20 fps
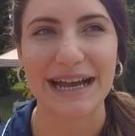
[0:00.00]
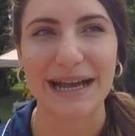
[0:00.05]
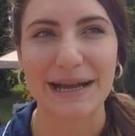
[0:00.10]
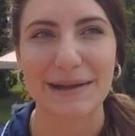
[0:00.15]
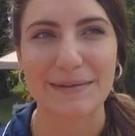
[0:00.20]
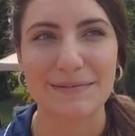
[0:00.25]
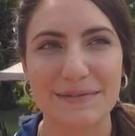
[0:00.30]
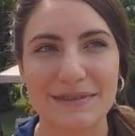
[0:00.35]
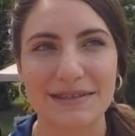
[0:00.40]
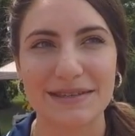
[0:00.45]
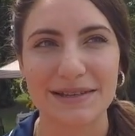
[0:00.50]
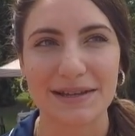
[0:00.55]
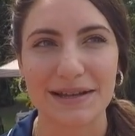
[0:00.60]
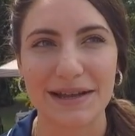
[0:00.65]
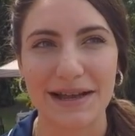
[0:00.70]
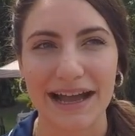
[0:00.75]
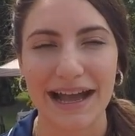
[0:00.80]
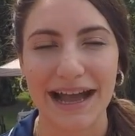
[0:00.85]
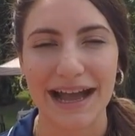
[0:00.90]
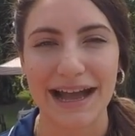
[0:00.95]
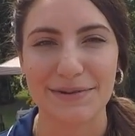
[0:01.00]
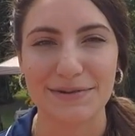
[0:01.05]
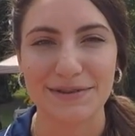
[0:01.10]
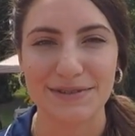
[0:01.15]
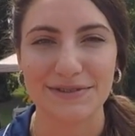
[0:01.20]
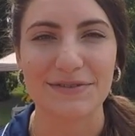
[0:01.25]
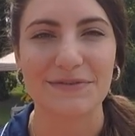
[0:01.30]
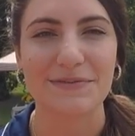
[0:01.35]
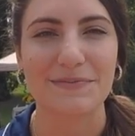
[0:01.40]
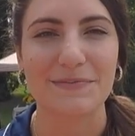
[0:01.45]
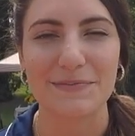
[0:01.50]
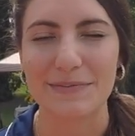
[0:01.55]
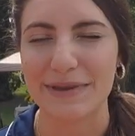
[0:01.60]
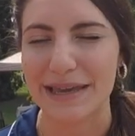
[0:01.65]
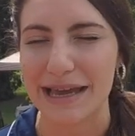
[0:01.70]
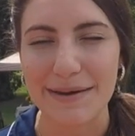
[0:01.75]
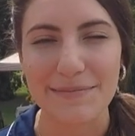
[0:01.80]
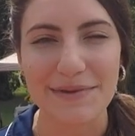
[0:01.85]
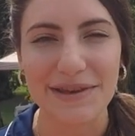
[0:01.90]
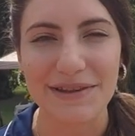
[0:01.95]
times I was
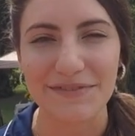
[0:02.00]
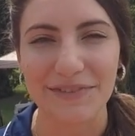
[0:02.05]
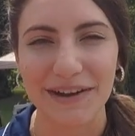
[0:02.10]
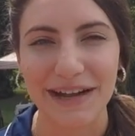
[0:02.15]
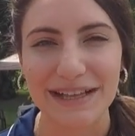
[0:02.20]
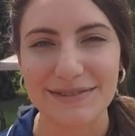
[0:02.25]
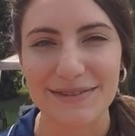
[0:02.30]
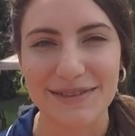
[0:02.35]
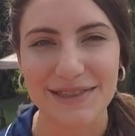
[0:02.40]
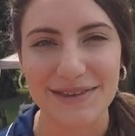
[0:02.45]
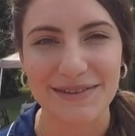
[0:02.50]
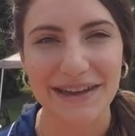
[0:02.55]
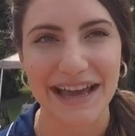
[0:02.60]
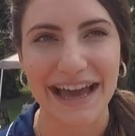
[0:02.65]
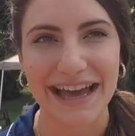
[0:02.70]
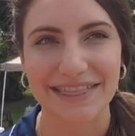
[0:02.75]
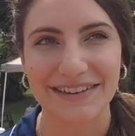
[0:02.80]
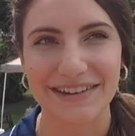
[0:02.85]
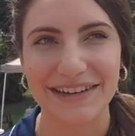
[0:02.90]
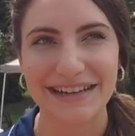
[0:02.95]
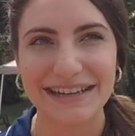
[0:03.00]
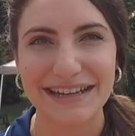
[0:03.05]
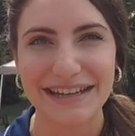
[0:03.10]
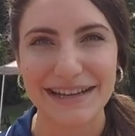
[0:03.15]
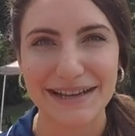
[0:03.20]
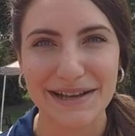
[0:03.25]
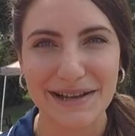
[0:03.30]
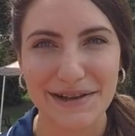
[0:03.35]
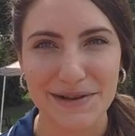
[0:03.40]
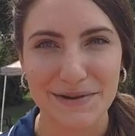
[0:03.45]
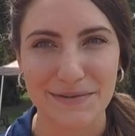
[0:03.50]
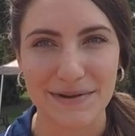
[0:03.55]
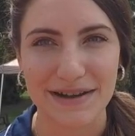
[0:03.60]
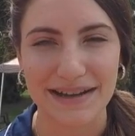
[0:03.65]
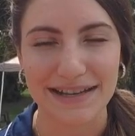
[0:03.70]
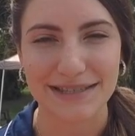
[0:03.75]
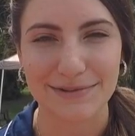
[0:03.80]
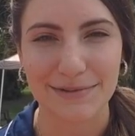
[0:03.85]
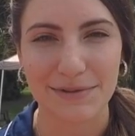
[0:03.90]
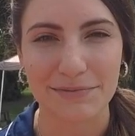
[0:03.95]
becoming friends with you, Catherine,
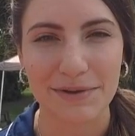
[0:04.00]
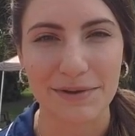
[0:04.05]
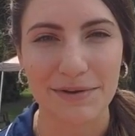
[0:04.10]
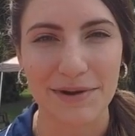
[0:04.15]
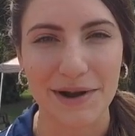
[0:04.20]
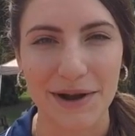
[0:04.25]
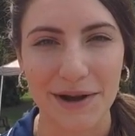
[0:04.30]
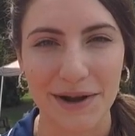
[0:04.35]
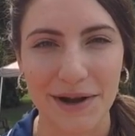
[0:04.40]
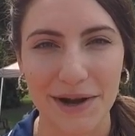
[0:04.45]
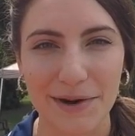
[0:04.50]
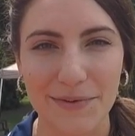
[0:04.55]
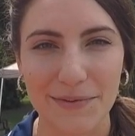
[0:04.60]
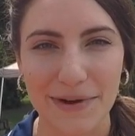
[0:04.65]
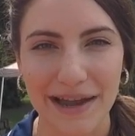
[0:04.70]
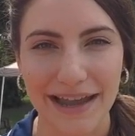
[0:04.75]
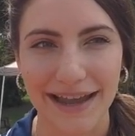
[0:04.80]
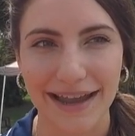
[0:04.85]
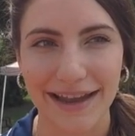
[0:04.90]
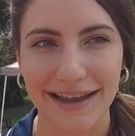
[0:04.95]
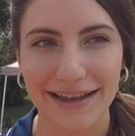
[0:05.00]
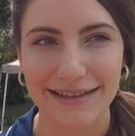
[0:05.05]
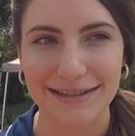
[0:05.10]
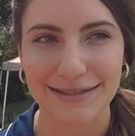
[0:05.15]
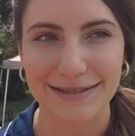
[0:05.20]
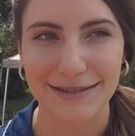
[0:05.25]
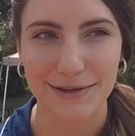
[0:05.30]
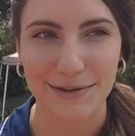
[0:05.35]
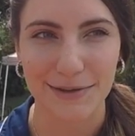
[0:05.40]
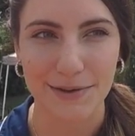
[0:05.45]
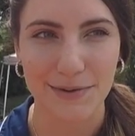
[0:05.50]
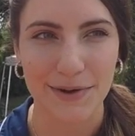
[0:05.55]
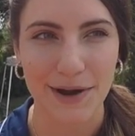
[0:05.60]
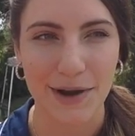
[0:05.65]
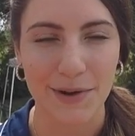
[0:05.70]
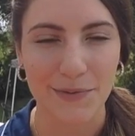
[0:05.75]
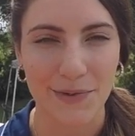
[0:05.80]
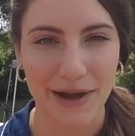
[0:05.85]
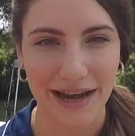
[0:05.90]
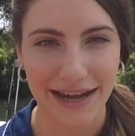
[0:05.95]
was when we were on our way to
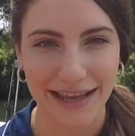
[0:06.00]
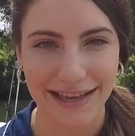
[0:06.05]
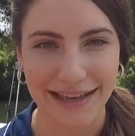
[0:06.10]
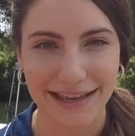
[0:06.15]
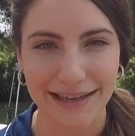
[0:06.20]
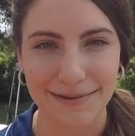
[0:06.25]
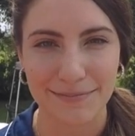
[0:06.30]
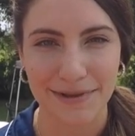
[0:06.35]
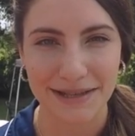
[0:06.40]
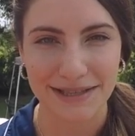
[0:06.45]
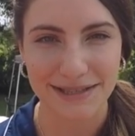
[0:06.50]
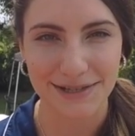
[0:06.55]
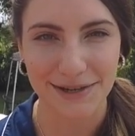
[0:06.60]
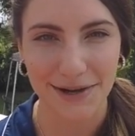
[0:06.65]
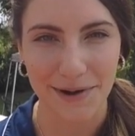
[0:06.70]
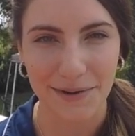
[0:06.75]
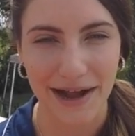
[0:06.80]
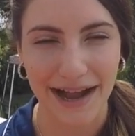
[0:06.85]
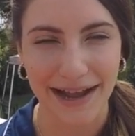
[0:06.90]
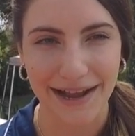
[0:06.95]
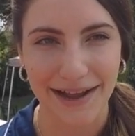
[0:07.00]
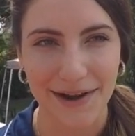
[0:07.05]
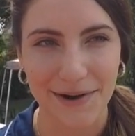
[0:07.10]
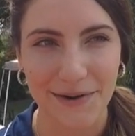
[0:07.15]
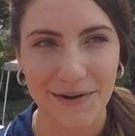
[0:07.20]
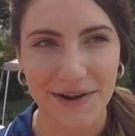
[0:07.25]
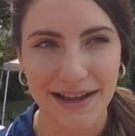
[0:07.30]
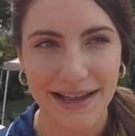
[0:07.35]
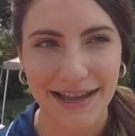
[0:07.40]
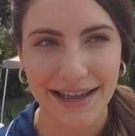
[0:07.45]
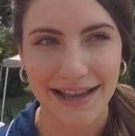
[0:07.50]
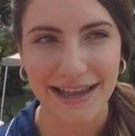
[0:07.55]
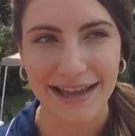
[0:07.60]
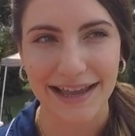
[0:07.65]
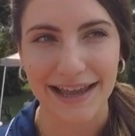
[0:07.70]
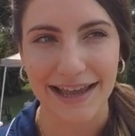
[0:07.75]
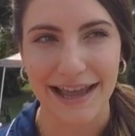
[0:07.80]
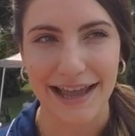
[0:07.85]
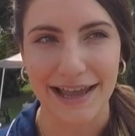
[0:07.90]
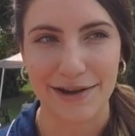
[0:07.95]
a wedding in Minster, Ohio,
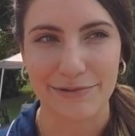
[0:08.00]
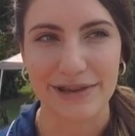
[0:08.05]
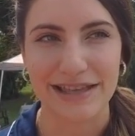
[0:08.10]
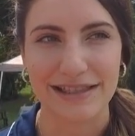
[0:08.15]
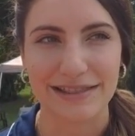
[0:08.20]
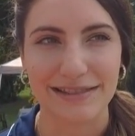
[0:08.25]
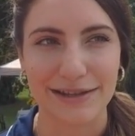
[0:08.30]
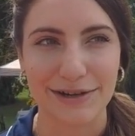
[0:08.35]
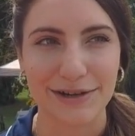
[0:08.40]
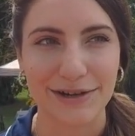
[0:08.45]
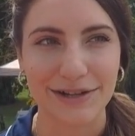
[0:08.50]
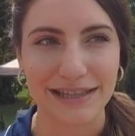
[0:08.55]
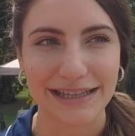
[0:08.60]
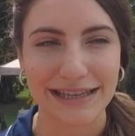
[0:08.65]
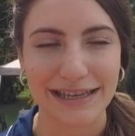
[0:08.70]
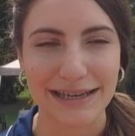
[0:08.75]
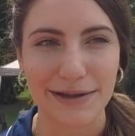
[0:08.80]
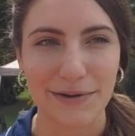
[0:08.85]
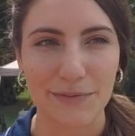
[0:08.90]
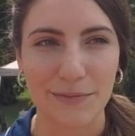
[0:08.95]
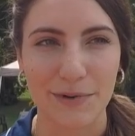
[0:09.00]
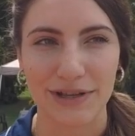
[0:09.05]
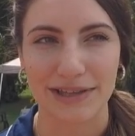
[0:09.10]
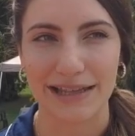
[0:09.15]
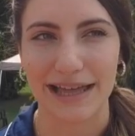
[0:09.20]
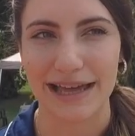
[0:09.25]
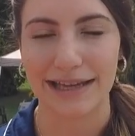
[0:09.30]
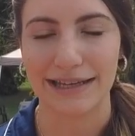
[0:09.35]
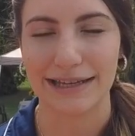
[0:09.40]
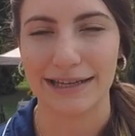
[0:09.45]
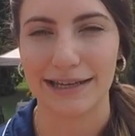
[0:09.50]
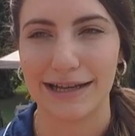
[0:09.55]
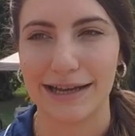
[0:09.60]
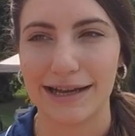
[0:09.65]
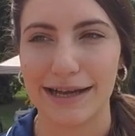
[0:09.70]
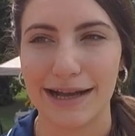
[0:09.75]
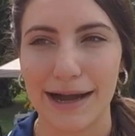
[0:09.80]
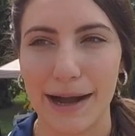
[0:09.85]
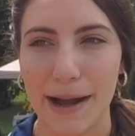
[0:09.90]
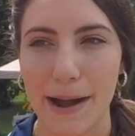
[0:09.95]
and we literally were like
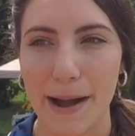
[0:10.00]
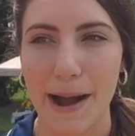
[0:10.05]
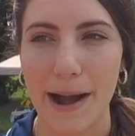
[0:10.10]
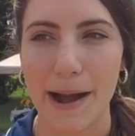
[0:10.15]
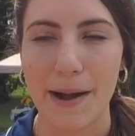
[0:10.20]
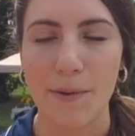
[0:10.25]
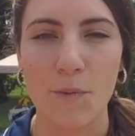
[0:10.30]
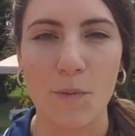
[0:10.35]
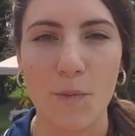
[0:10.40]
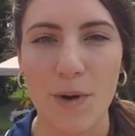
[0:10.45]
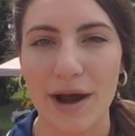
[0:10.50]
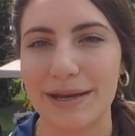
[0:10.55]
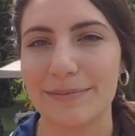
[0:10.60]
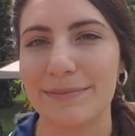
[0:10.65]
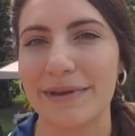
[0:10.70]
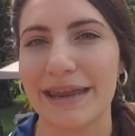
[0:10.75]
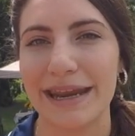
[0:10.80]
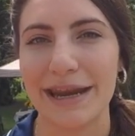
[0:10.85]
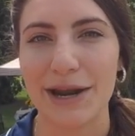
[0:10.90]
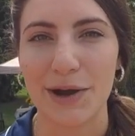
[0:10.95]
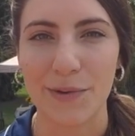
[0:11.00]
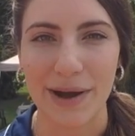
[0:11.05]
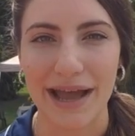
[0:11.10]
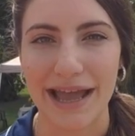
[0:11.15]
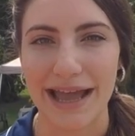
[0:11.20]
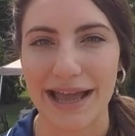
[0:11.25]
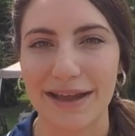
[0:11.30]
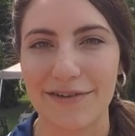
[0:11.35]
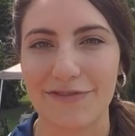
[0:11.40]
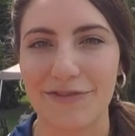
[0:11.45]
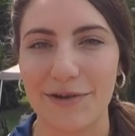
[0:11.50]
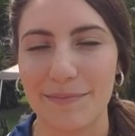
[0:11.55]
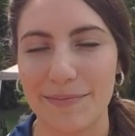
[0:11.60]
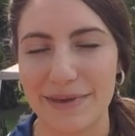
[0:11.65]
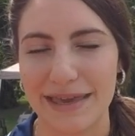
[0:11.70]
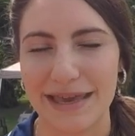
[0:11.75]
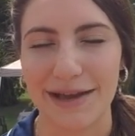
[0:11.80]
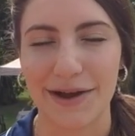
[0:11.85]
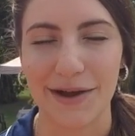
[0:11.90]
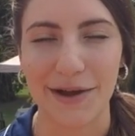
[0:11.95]
one minute away from
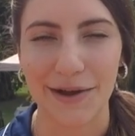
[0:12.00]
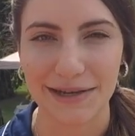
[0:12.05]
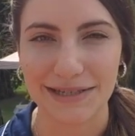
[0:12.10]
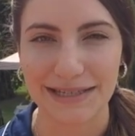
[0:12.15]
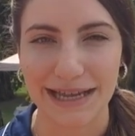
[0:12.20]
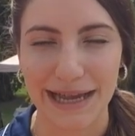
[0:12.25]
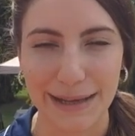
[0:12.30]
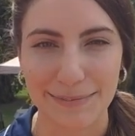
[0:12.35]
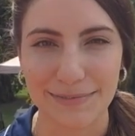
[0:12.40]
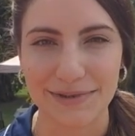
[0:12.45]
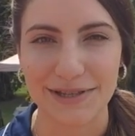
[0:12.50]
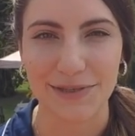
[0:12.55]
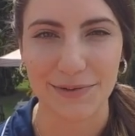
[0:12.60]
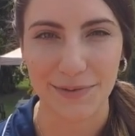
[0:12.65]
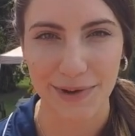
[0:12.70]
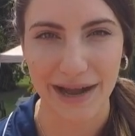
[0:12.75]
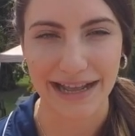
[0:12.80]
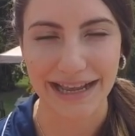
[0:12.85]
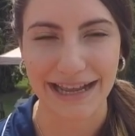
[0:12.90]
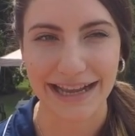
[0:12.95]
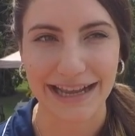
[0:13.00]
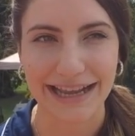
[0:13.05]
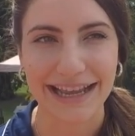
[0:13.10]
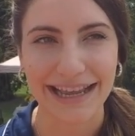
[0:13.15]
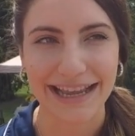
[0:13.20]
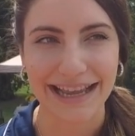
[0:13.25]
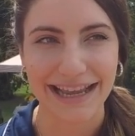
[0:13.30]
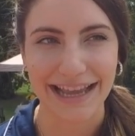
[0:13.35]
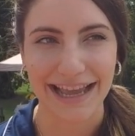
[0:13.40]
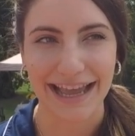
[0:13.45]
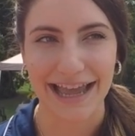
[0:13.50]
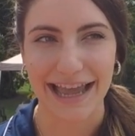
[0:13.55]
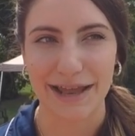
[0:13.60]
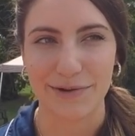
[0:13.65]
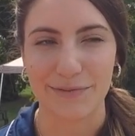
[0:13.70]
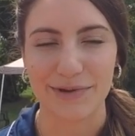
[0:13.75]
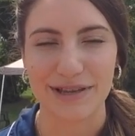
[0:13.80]
being on time to the wedding and